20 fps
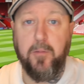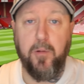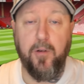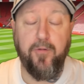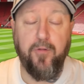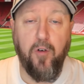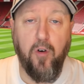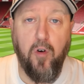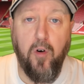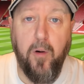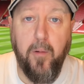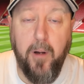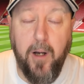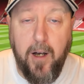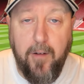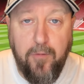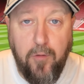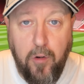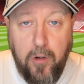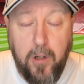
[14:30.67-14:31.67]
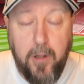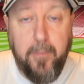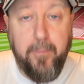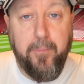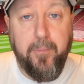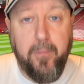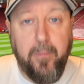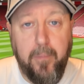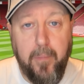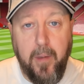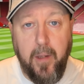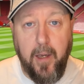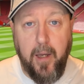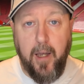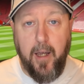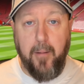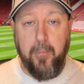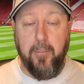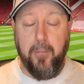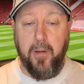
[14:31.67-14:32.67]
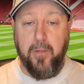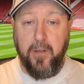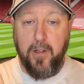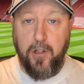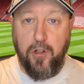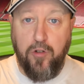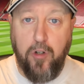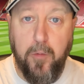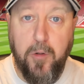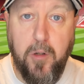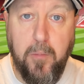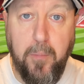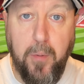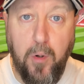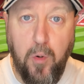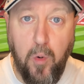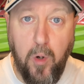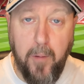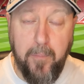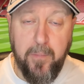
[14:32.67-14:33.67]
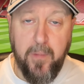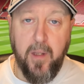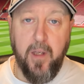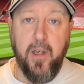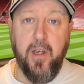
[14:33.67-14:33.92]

before, I've got a um, in the description below.